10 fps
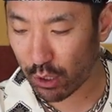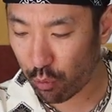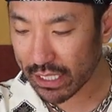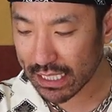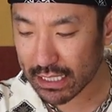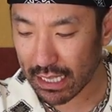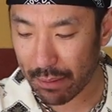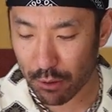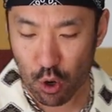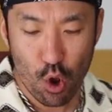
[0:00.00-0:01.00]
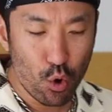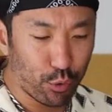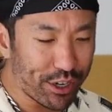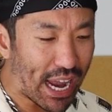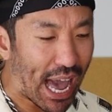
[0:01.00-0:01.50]
a quick disclaimer.
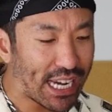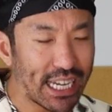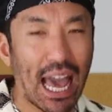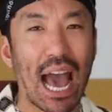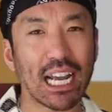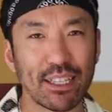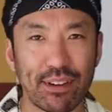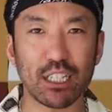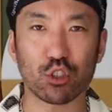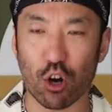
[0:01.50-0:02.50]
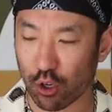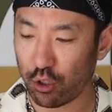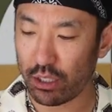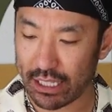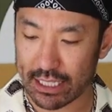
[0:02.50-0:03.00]
We're adding activated
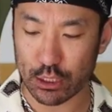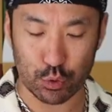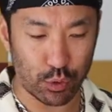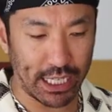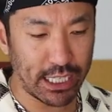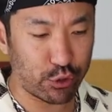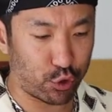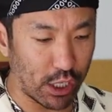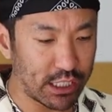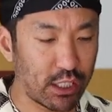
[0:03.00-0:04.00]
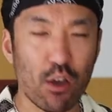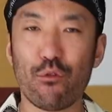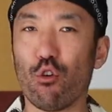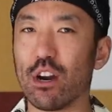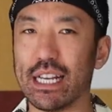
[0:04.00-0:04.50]
charcoal in this drink just
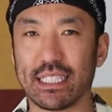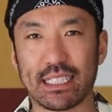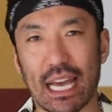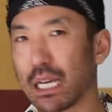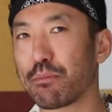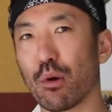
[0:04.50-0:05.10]
for aesthetic